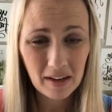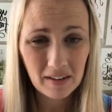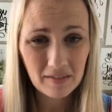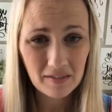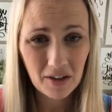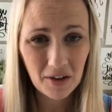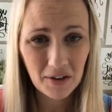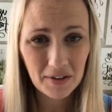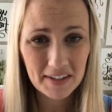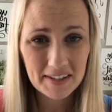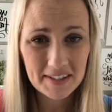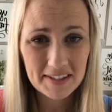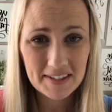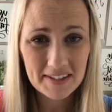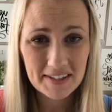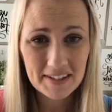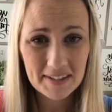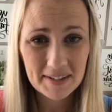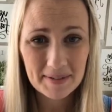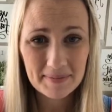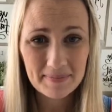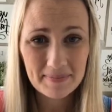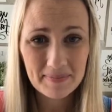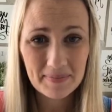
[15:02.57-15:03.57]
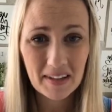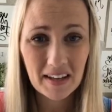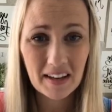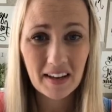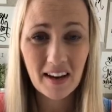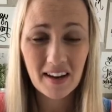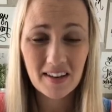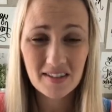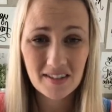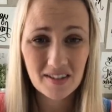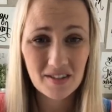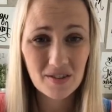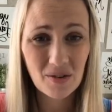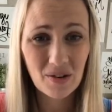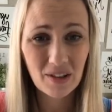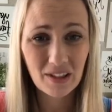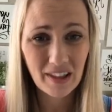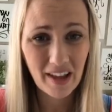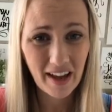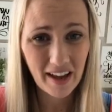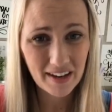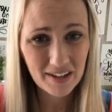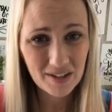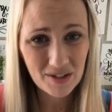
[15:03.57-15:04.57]
you may have noticed it causes you a
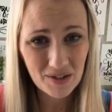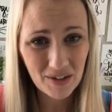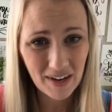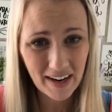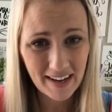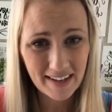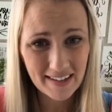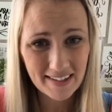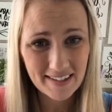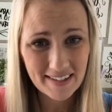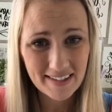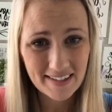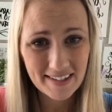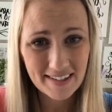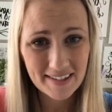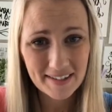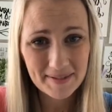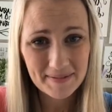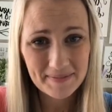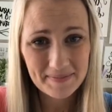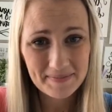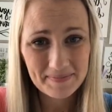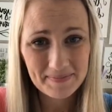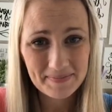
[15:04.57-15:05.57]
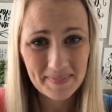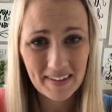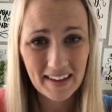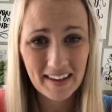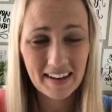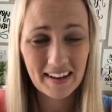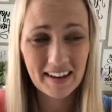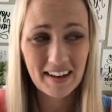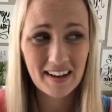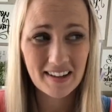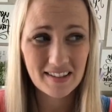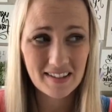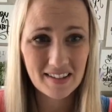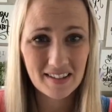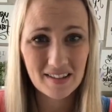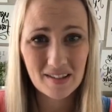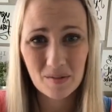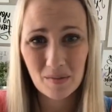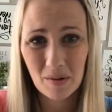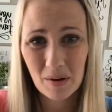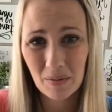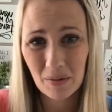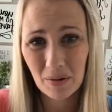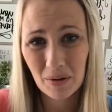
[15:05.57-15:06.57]
lot of stress, and it
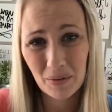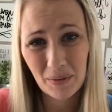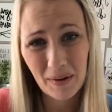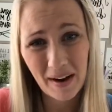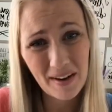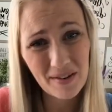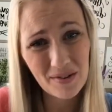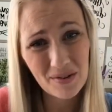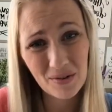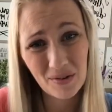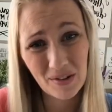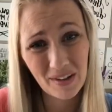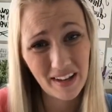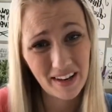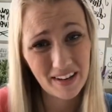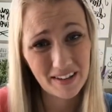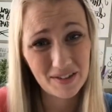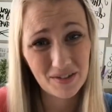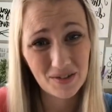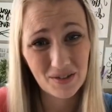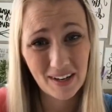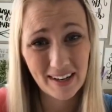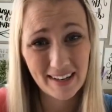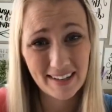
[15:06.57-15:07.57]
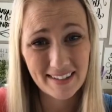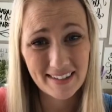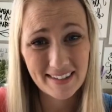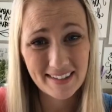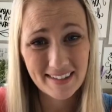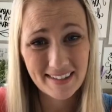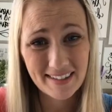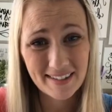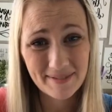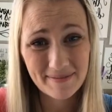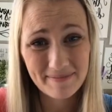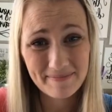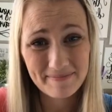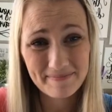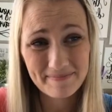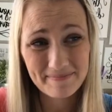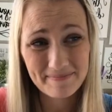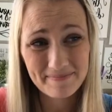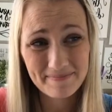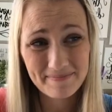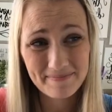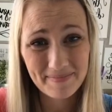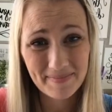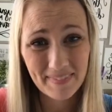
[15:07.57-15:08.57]
causes the people around you a lot of stress
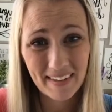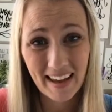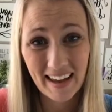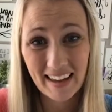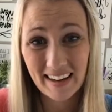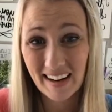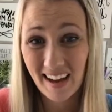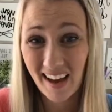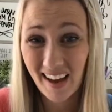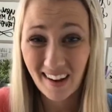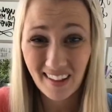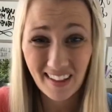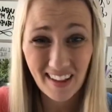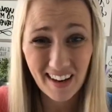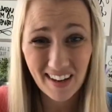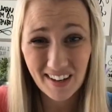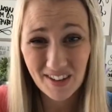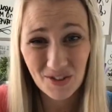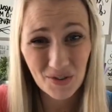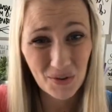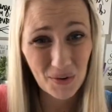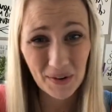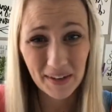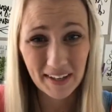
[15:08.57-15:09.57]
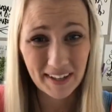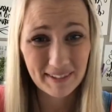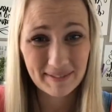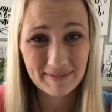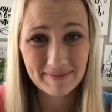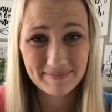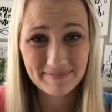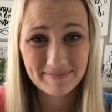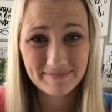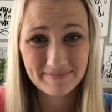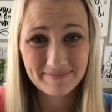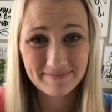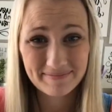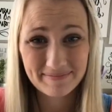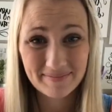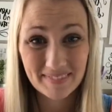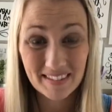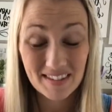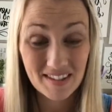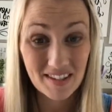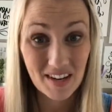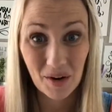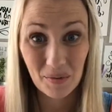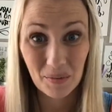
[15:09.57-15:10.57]
and not a lot of joy.
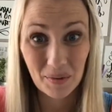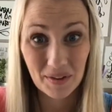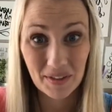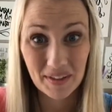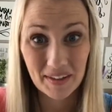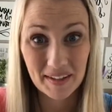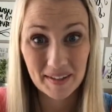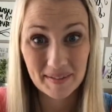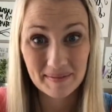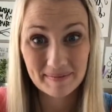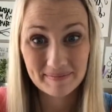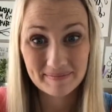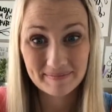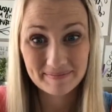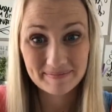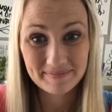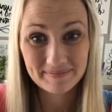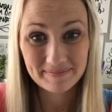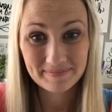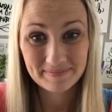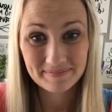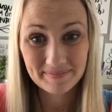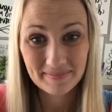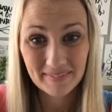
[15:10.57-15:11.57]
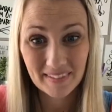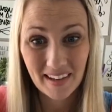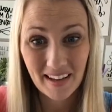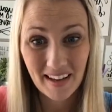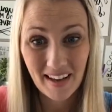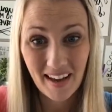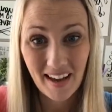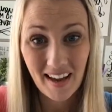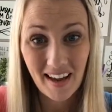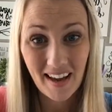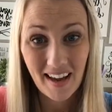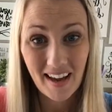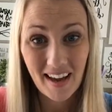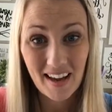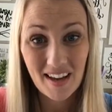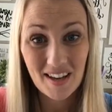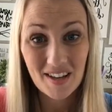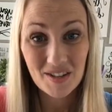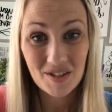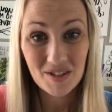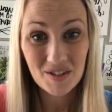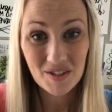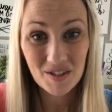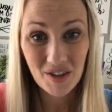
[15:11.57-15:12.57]
It's not worth it.
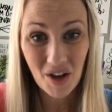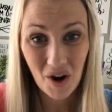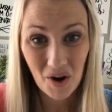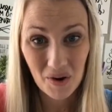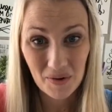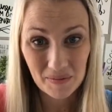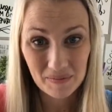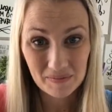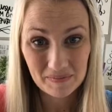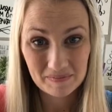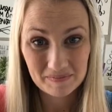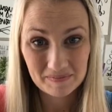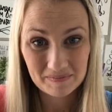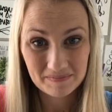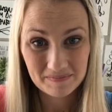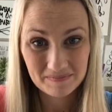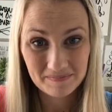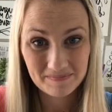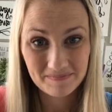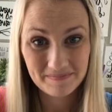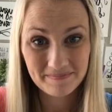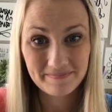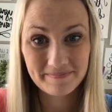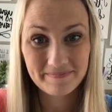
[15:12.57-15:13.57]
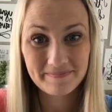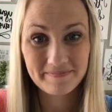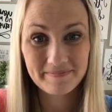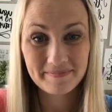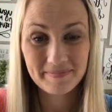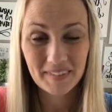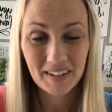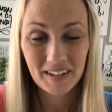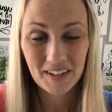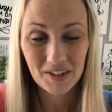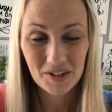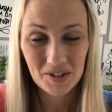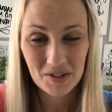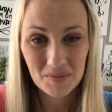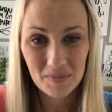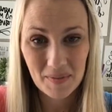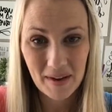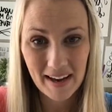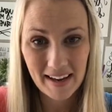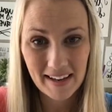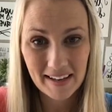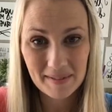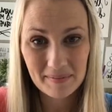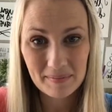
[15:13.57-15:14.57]
So here's
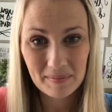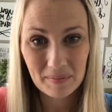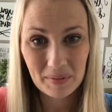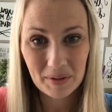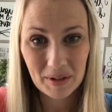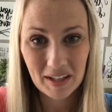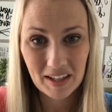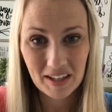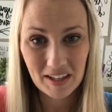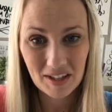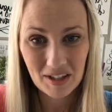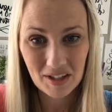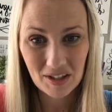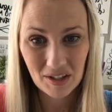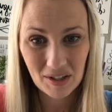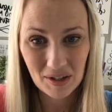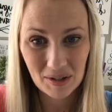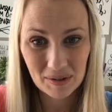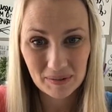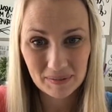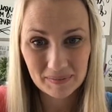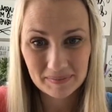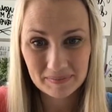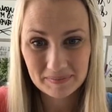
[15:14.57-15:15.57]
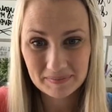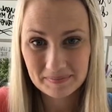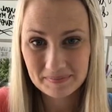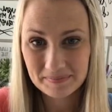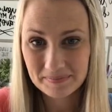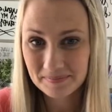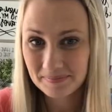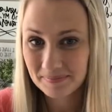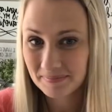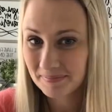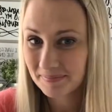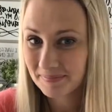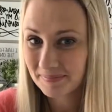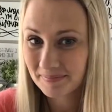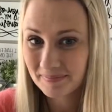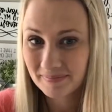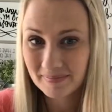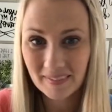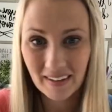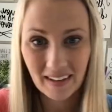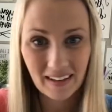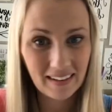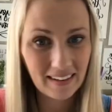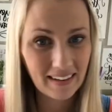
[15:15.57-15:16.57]
my plea to you.
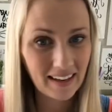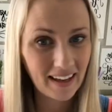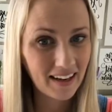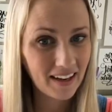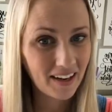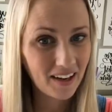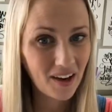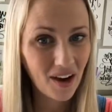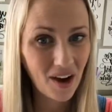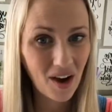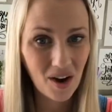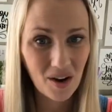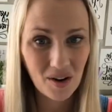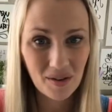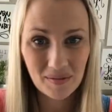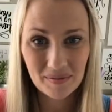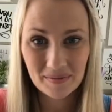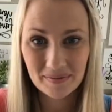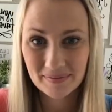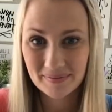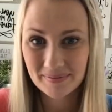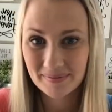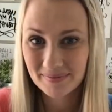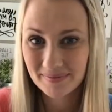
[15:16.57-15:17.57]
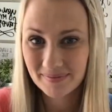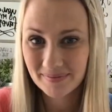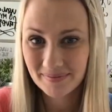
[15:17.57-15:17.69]
Let it go.